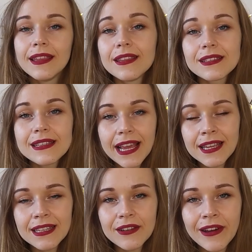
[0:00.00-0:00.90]
The
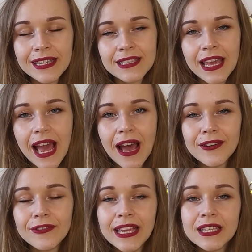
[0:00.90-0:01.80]
second advice I
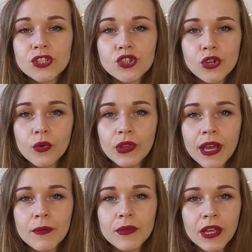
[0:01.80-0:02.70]
have is show
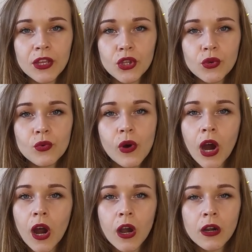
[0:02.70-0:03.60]
them that you
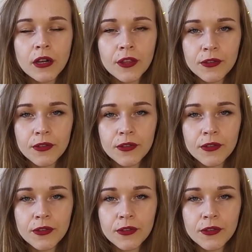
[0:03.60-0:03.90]
are a